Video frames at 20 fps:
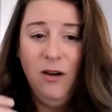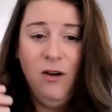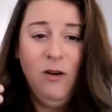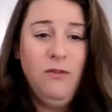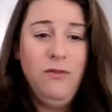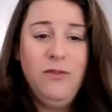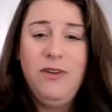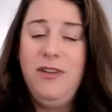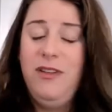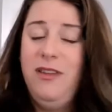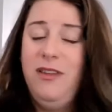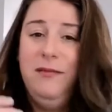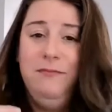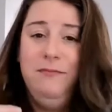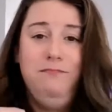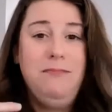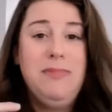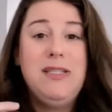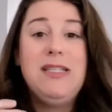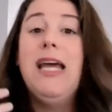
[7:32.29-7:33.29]
Over
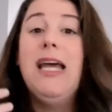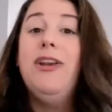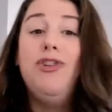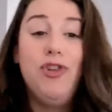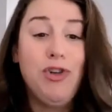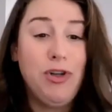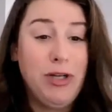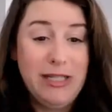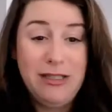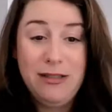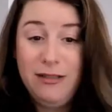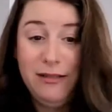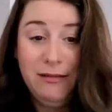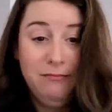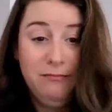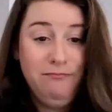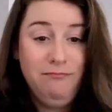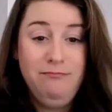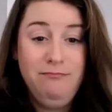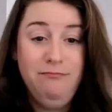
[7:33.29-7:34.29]
the centuries,
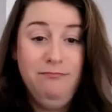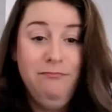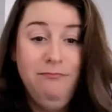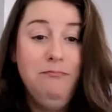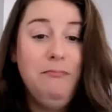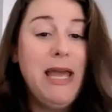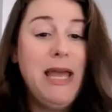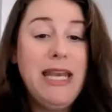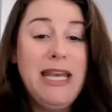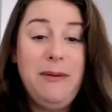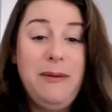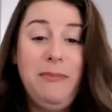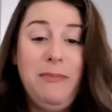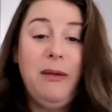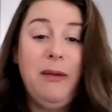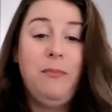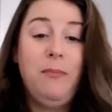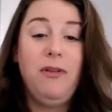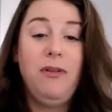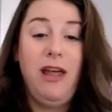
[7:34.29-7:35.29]
many
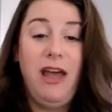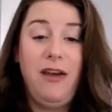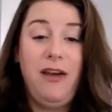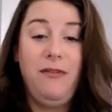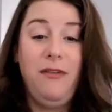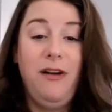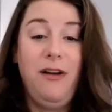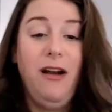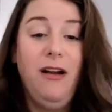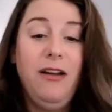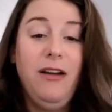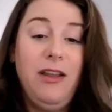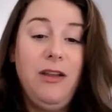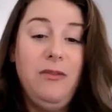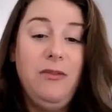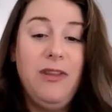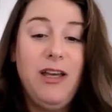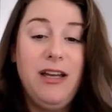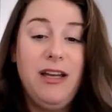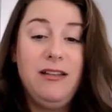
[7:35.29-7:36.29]
people have
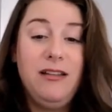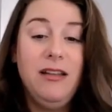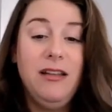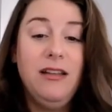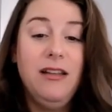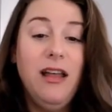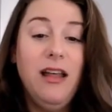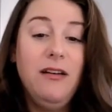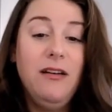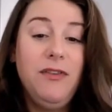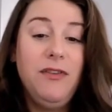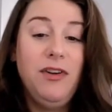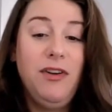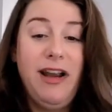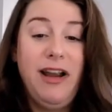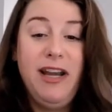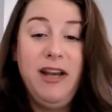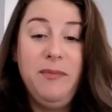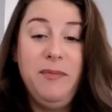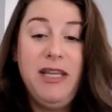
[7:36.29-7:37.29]
argued that to love
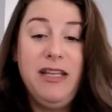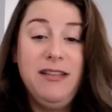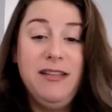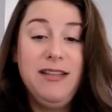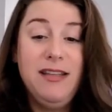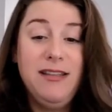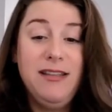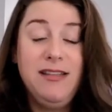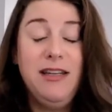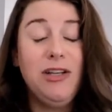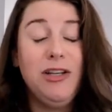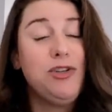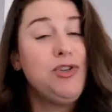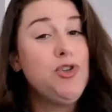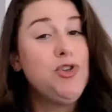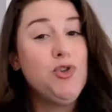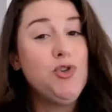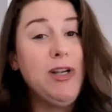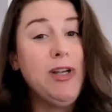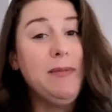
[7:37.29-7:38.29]
your enemies is an
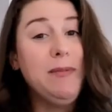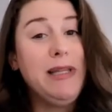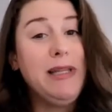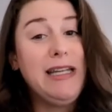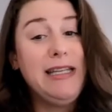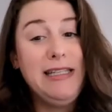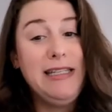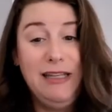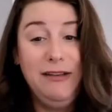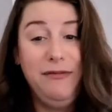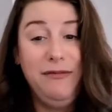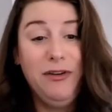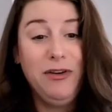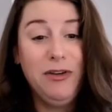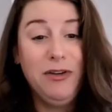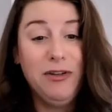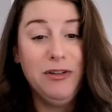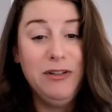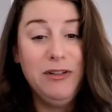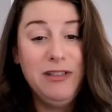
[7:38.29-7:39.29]
extremely
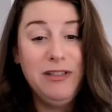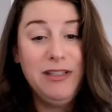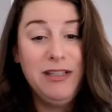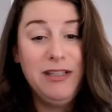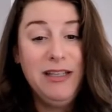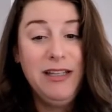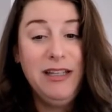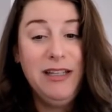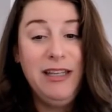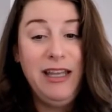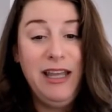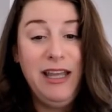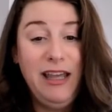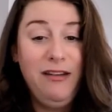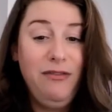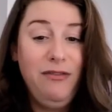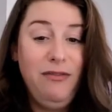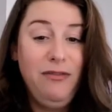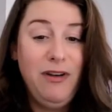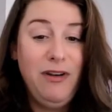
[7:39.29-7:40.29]
difficult,
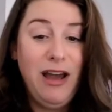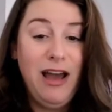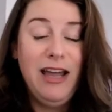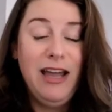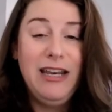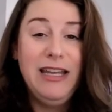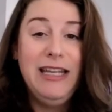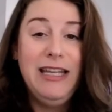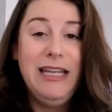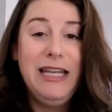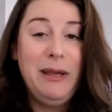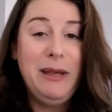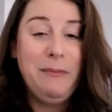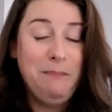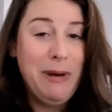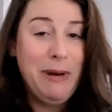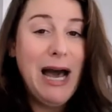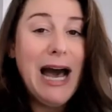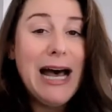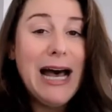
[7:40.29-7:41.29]
if not
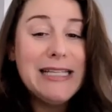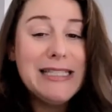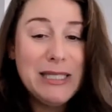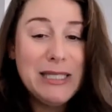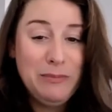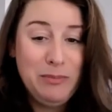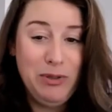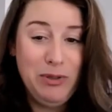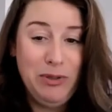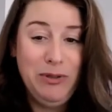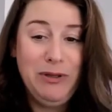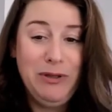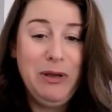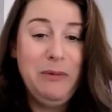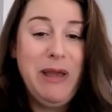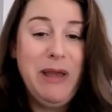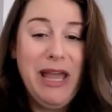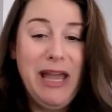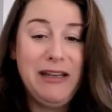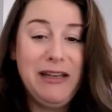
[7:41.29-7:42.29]
impossible,
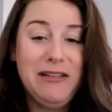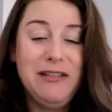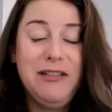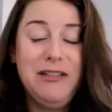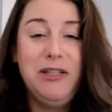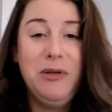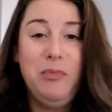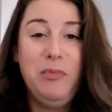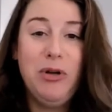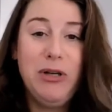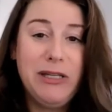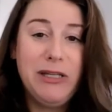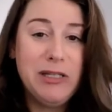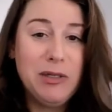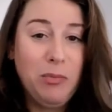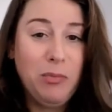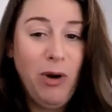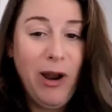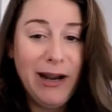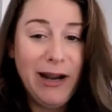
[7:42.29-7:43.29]
command to put
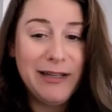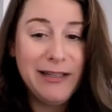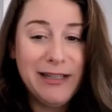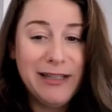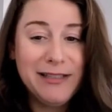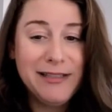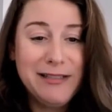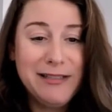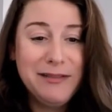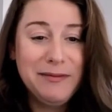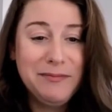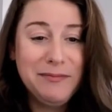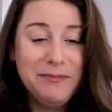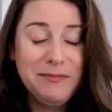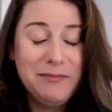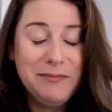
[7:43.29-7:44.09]
into practice.